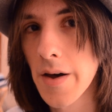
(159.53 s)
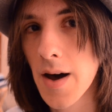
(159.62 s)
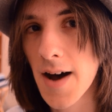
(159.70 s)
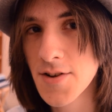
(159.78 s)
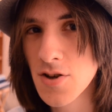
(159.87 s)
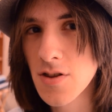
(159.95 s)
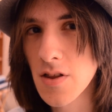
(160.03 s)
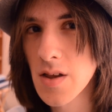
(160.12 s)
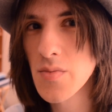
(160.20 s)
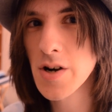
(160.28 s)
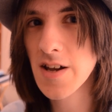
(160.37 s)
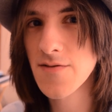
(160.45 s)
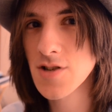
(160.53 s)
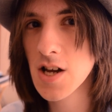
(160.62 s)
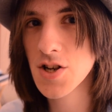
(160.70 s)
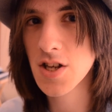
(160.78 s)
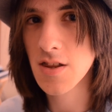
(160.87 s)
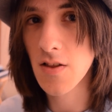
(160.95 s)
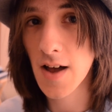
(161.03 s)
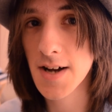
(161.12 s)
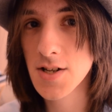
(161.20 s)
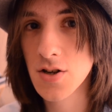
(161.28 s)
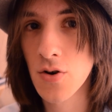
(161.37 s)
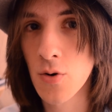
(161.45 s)
I took the liberty of changing the
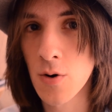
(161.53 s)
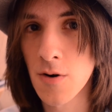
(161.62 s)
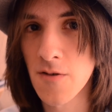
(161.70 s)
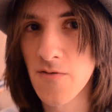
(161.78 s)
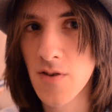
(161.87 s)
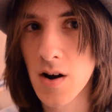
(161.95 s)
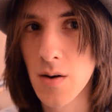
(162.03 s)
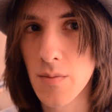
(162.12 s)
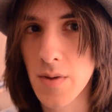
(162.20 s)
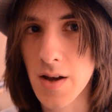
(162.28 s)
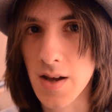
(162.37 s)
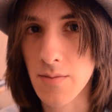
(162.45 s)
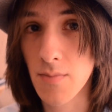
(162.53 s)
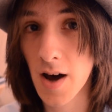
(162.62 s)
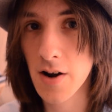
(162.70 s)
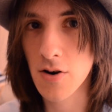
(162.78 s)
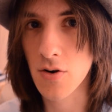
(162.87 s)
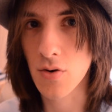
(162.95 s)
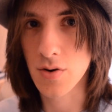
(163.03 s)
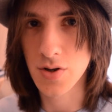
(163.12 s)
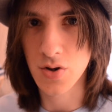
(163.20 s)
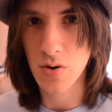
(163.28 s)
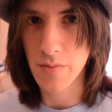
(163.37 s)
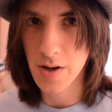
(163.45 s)
last chord from a minor chord
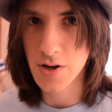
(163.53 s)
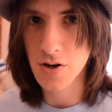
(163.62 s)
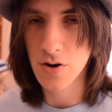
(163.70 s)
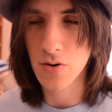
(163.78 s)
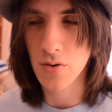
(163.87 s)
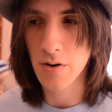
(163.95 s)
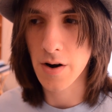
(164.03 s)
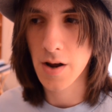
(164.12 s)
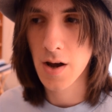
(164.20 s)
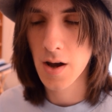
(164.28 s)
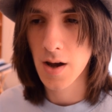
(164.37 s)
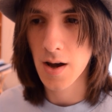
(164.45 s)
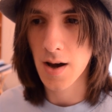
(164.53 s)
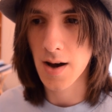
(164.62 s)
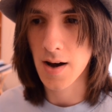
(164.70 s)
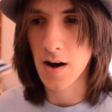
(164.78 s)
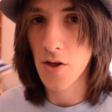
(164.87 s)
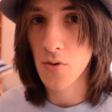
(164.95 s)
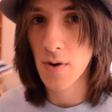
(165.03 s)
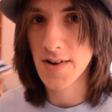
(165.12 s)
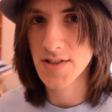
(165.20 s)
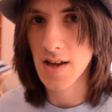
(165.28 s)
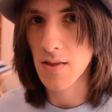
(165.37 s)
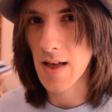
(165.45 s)
to a major chord,
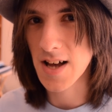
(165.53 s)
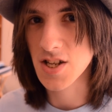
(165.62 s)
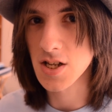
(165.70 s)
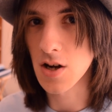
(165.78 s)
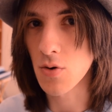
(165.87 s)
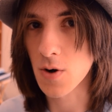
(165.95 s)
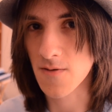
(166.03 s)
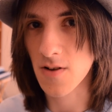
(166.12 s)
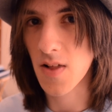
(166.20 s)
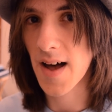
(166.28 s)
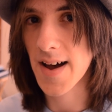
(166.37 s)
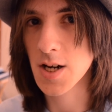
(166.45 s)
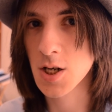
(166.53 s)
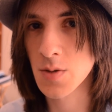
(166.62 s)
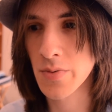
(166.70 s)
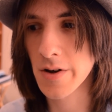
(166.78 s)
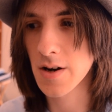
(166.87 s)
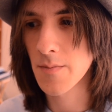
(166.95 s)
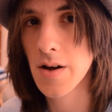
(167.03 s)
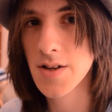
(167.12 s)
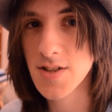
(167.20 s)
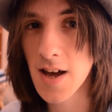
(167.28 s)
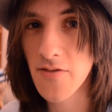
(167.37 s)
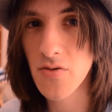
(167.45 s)
otherwise that last note would have clashed, but
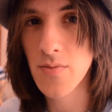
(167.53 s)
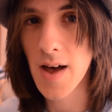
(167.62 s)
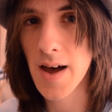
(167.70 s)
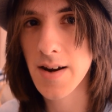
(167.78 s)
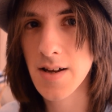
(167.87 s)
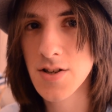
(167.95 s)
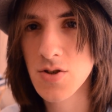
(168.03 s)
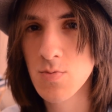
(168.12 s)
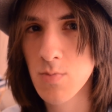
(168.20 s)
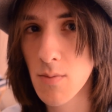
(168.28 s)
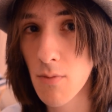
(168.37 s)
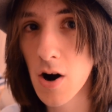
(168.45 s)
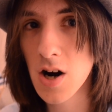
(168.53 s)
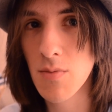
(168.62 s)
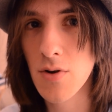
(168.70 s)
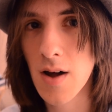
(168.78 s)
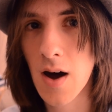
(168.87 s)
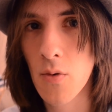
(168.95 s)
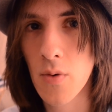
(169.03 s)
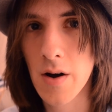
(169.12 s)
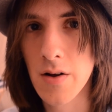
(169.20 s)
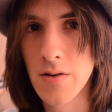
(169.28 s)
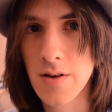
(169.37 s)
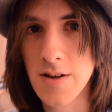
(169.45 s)
aside from that, it's remarkable how
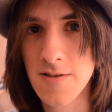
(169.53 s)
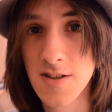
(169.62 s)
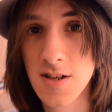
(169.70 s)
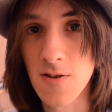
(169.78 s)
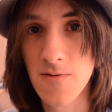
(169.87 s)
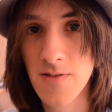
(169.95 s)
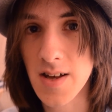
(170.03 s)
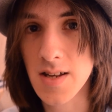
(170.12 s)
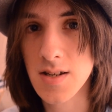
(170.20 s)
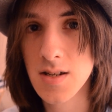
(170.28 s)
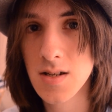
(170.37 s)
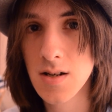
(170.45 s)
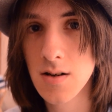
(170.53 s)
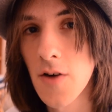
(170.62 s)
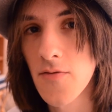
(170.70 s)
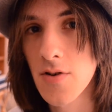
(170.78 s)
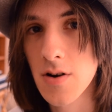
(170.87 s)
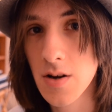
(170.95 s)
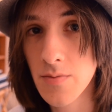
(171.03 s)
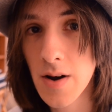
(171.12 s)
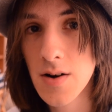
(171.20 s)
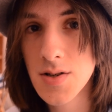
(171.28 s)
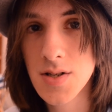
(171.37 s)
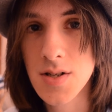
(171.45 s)
well it still fits. For
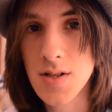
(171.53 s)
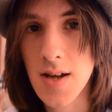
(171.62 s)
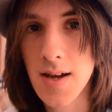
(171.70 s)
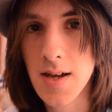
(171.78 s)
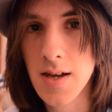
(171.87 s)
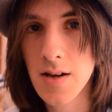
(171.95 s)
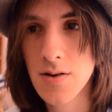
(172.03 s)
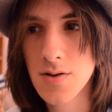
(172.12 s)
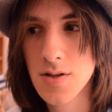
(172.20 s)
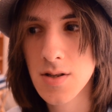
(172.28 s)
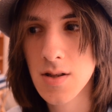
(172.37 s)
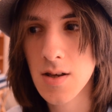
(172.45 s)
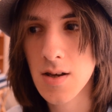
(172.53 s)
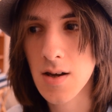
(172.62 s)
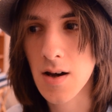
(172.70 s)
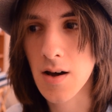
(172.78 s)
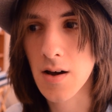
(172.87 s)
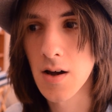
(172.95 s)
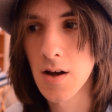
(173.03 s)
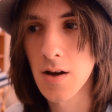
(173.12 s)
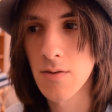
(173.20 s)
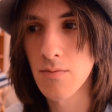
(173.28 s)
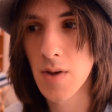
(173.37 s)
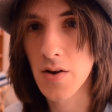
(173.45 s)
comparison's sake, here's the
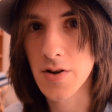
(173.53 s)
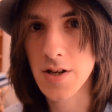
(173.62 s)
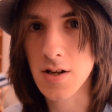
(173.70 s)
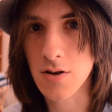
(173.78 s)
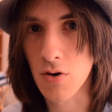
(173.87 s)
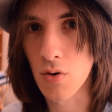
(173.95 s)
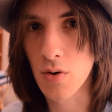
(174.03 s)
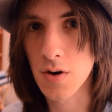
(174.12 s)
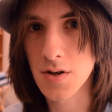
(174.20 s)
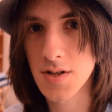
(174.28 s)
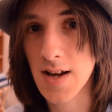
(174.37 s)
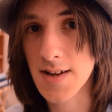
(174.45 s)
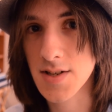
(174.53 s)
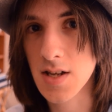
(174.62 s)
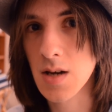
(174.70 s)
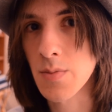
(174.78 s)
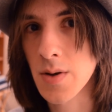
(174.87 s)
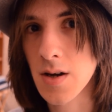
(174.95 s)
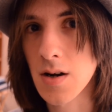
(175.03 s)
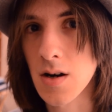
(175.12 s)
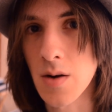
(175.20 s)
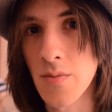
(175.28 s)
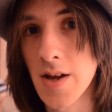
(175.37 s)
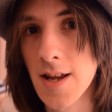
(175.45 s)
melody and chords as they appear
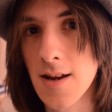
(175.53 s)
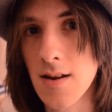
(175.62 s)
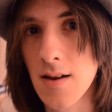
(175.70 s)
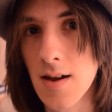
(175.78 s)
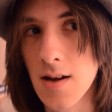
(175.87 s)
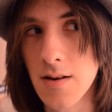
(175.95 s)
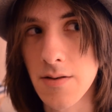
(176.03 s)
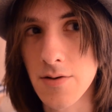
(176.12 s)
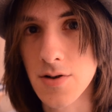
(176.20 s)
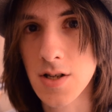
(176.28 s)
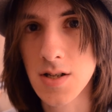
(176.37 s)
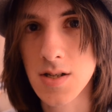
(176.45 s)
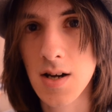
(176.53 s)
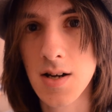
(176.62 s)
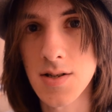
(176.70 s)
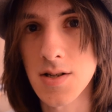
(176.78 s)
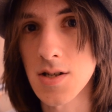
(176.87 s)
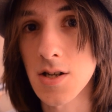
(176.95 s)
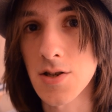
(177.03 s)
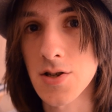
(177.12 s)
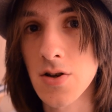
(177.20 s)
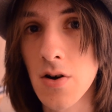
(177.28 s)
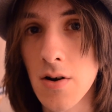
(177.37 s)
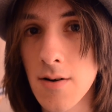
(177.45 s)
a minute and 13 seconds into the
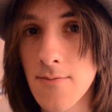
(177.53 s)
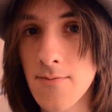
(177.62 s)
song.